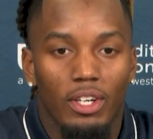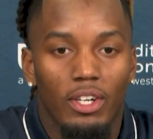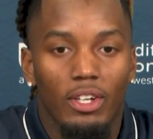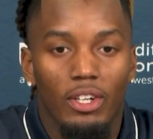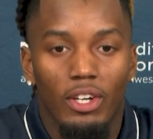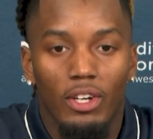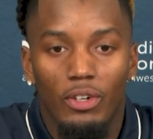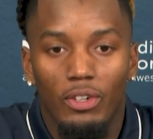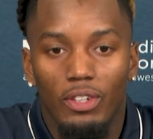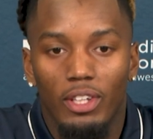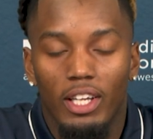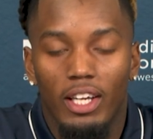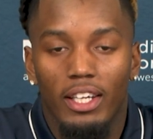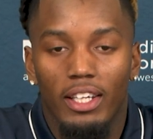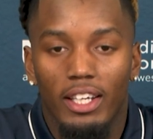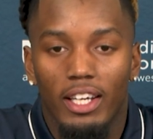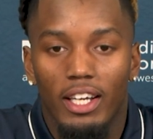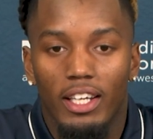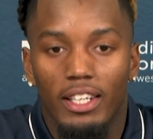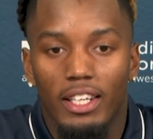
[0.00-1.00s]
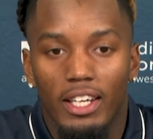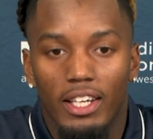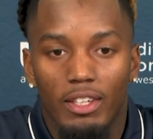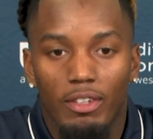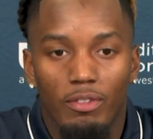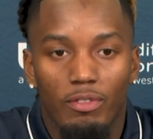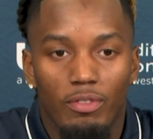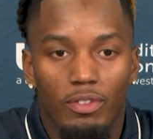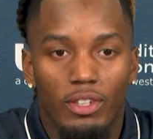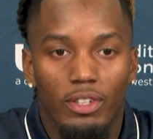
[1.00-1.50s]
Our O-line got down
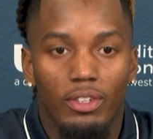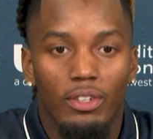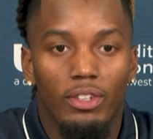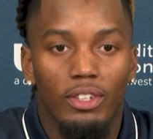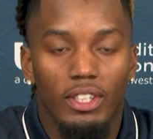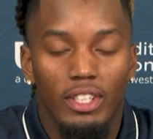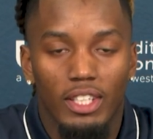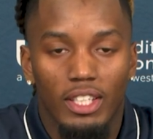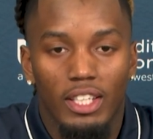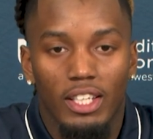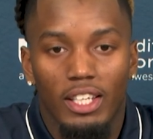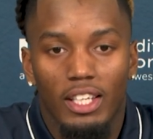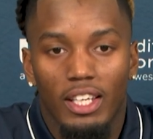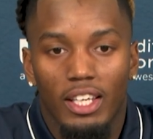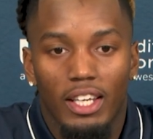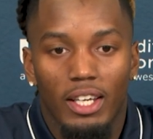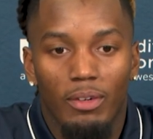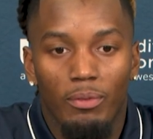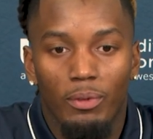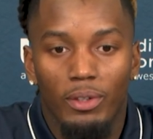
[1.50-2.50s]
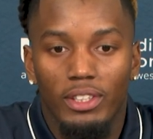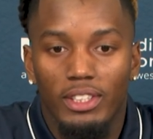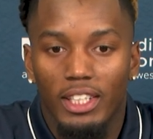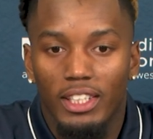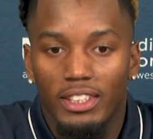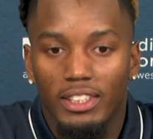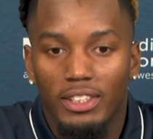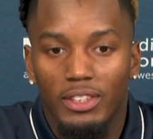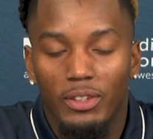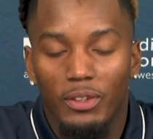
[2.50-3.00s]
the field, and once I
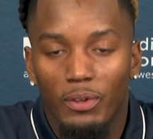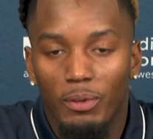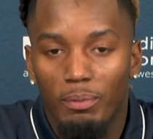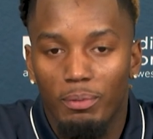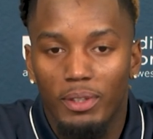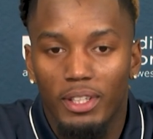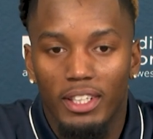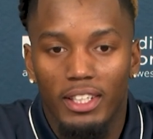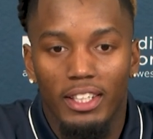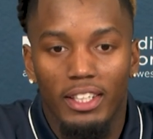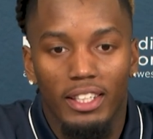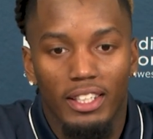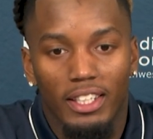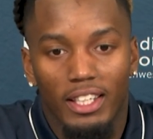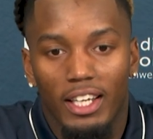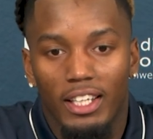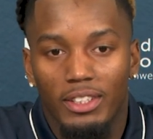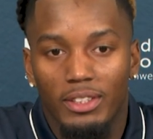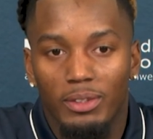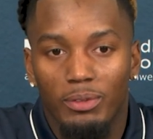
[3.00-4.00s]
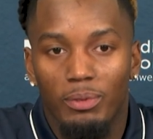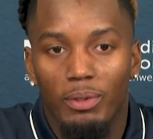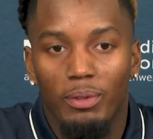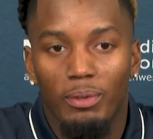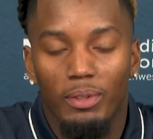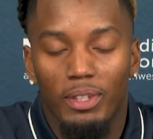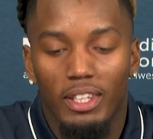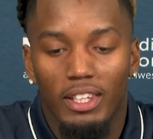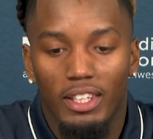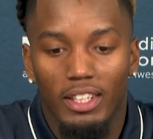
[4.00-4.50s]
seen the opening, I just went
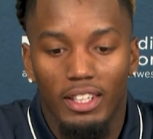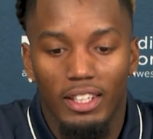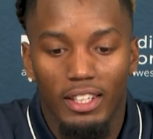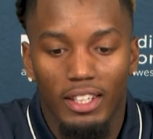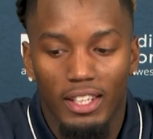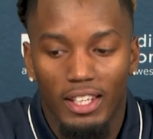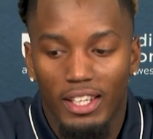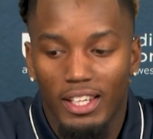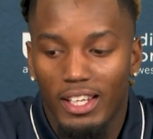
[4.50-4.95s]
with it.